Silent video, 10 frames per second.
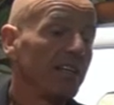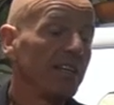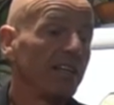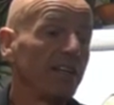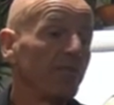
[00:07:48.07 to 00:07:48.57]

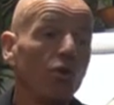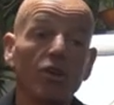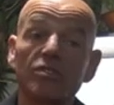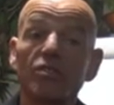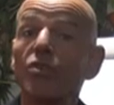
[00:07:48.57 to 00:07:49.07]
I
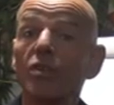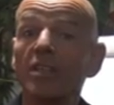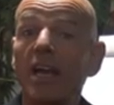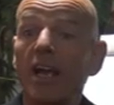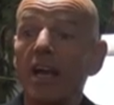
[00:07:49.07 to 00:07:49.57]
worked the whole
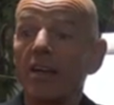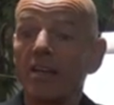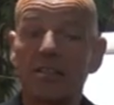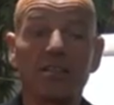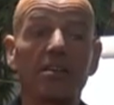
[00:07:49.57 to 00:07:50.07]
day, and